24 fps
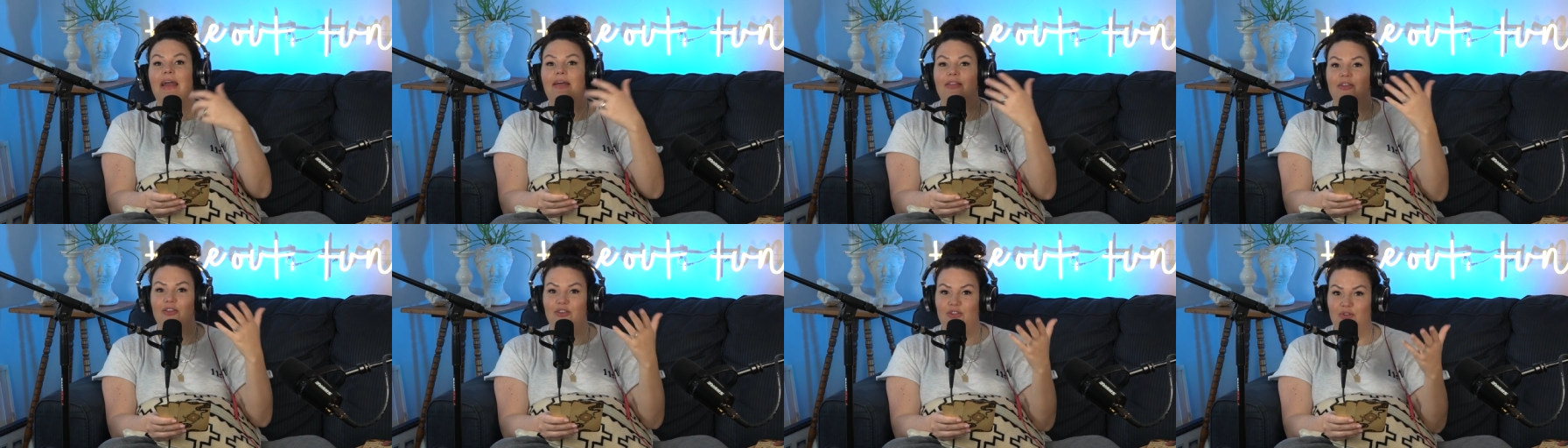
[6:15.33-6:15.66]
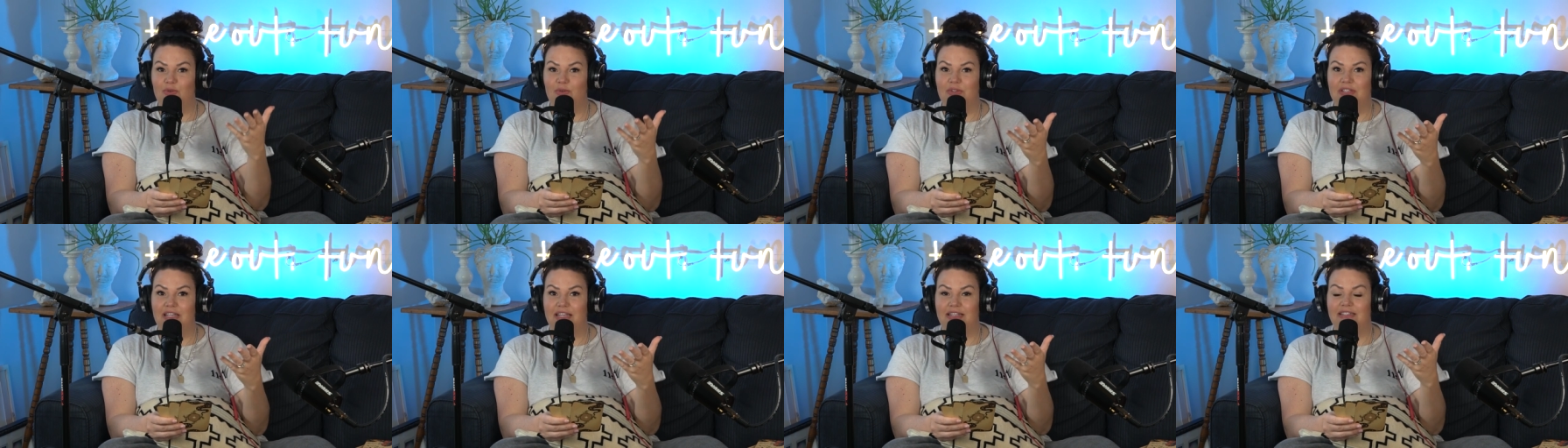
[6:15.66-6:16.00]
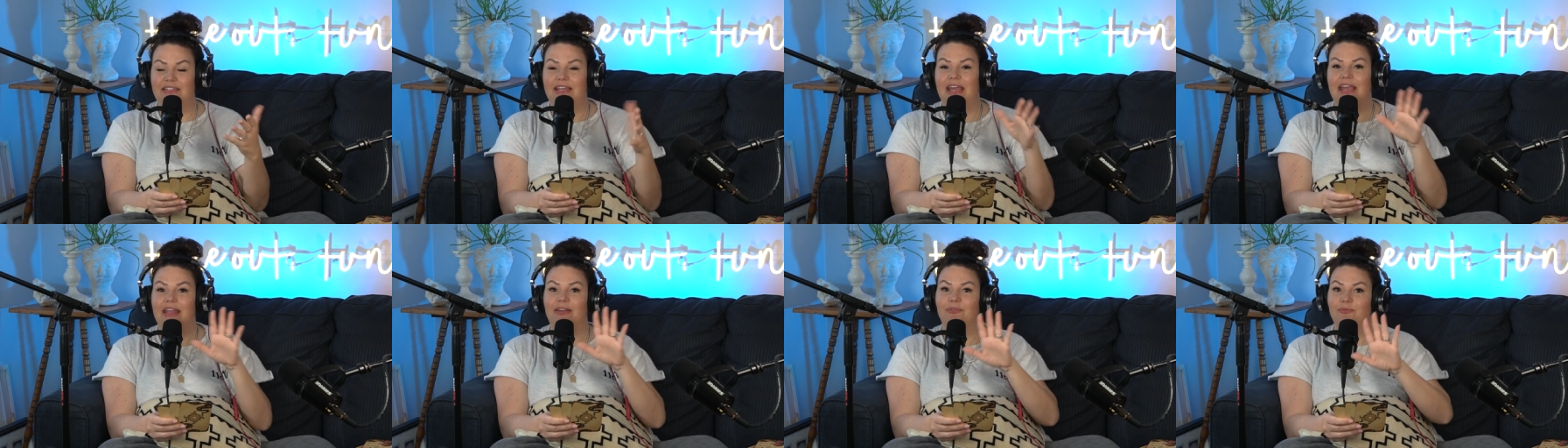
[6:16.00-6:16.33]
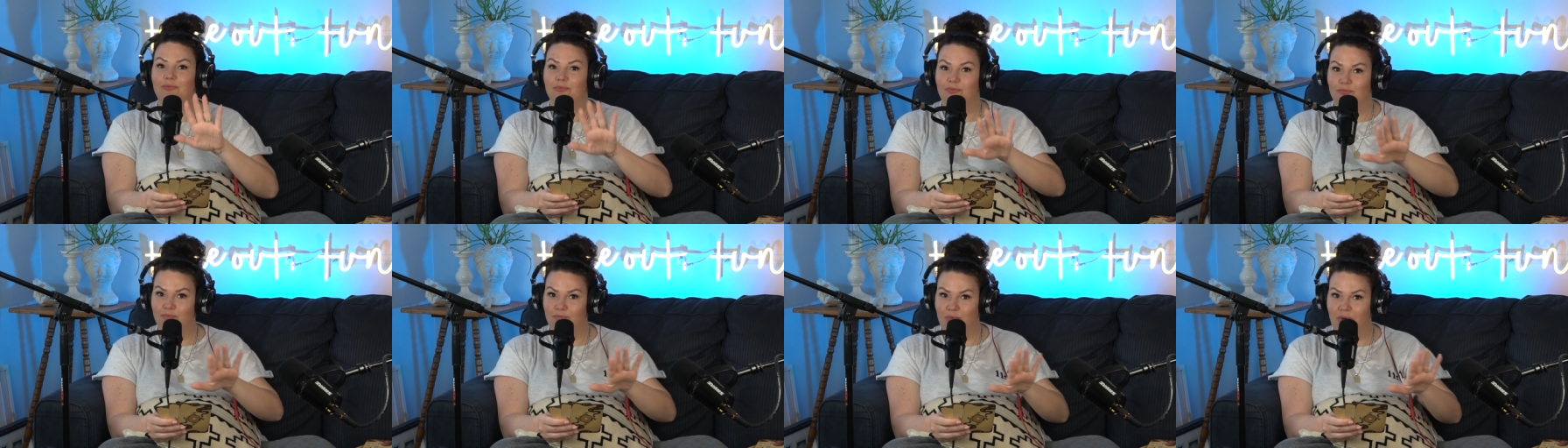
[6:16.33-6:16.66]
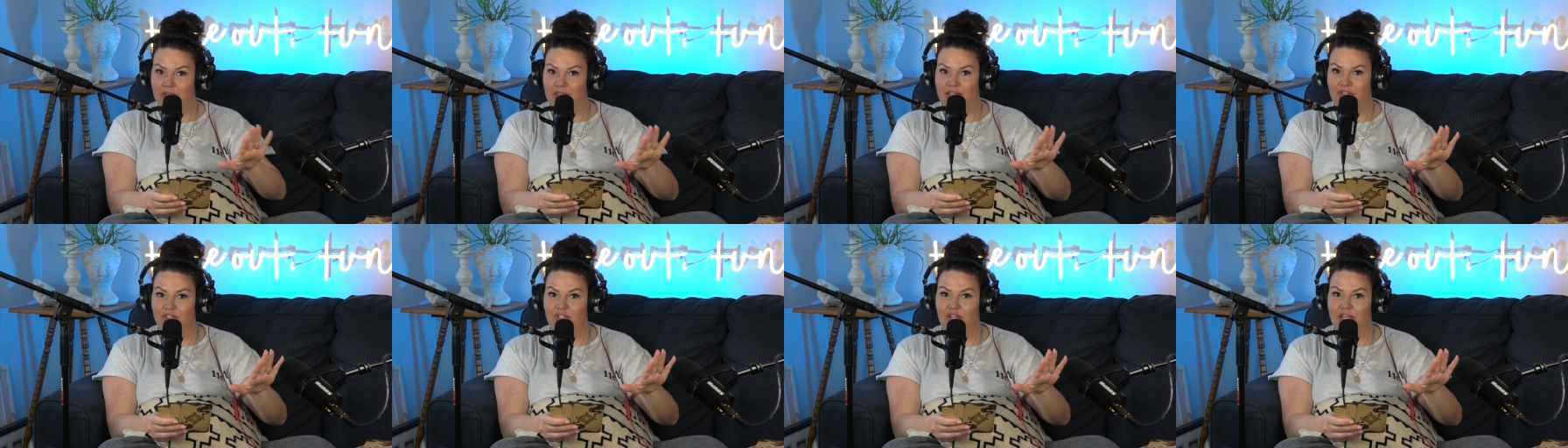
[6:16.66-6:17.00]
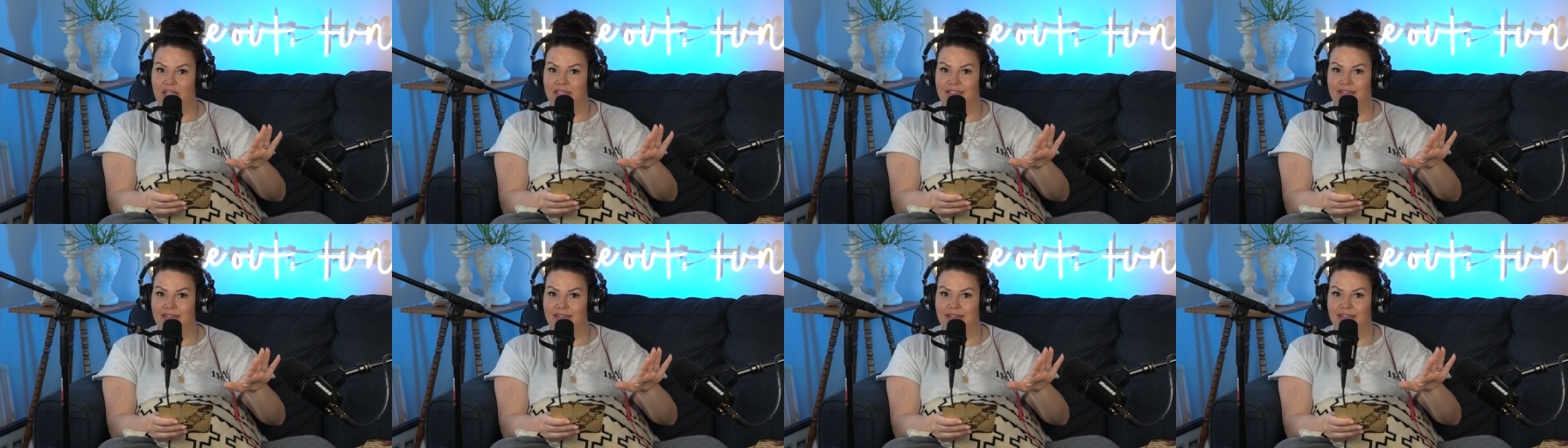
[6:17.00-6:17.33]
And then you dictate when the
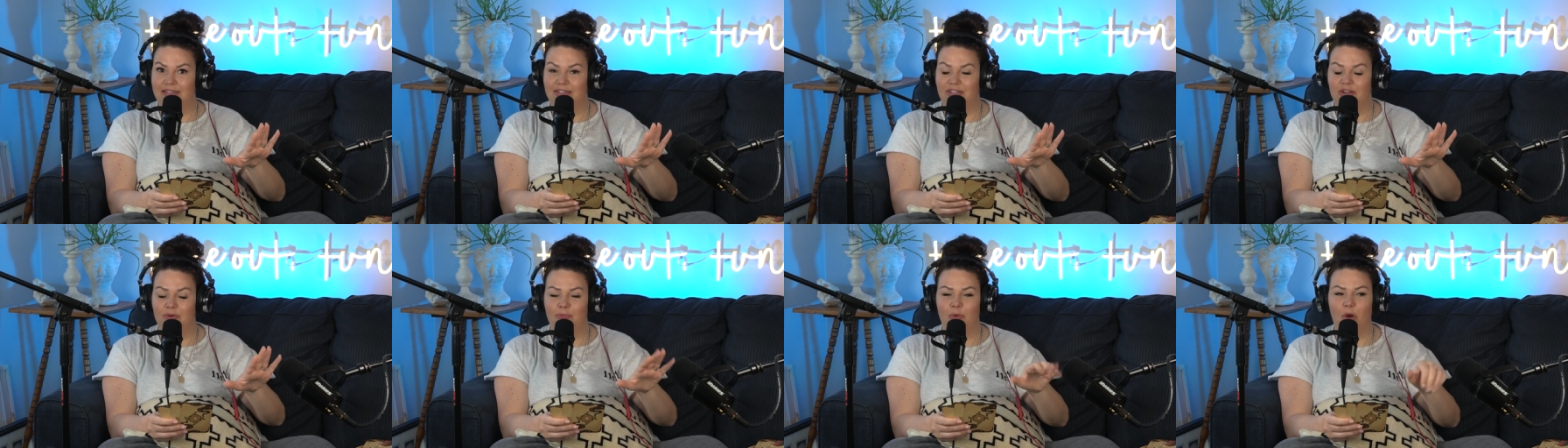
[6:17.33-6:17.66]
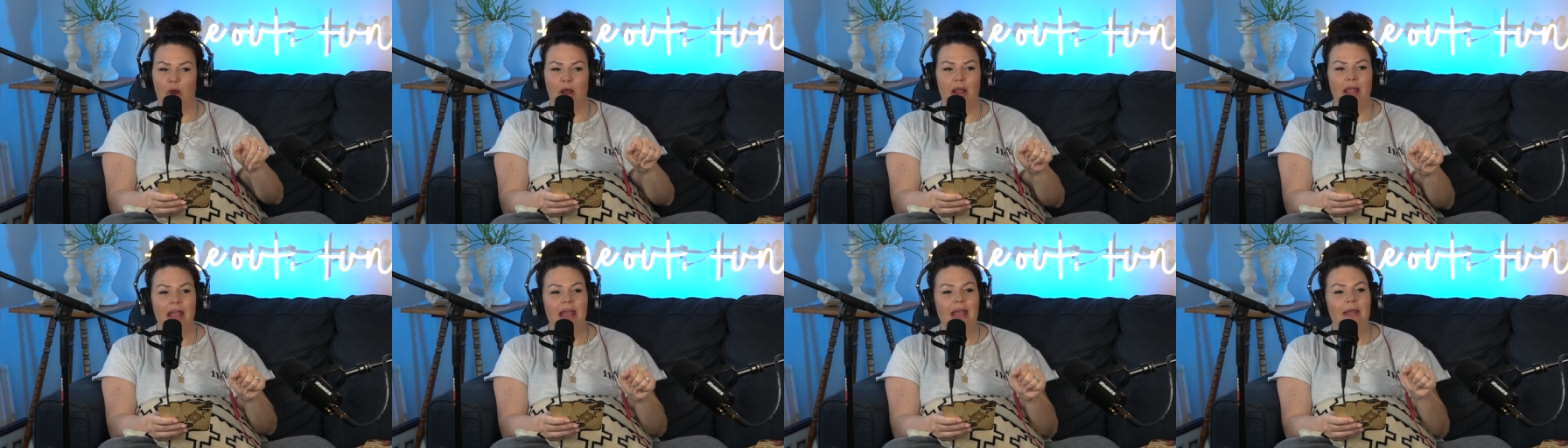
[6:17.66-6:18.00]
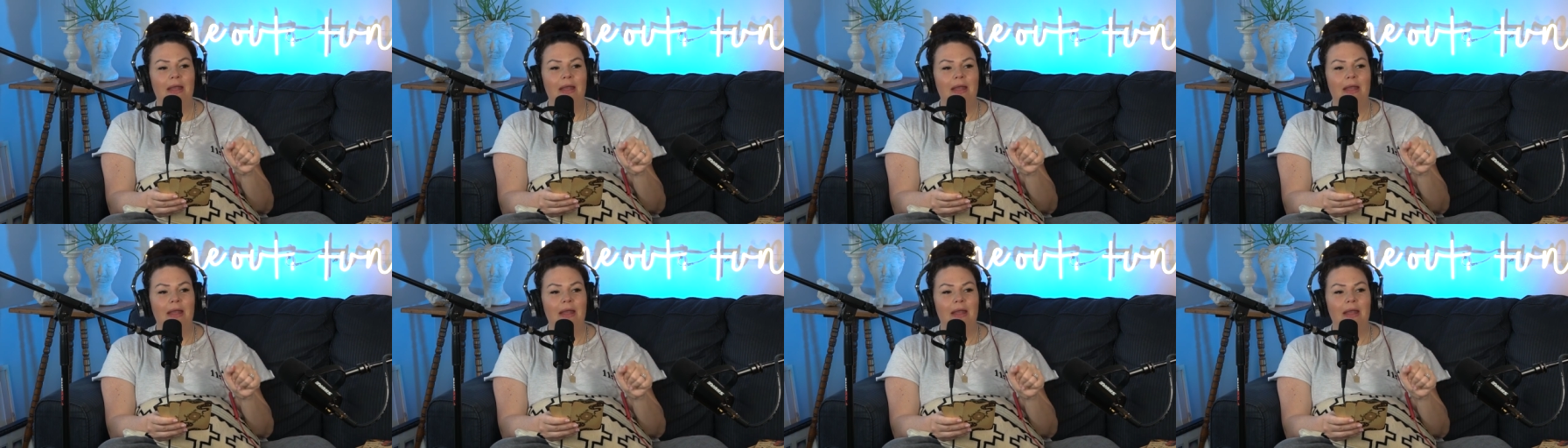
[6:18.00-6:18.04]
cheese is no more.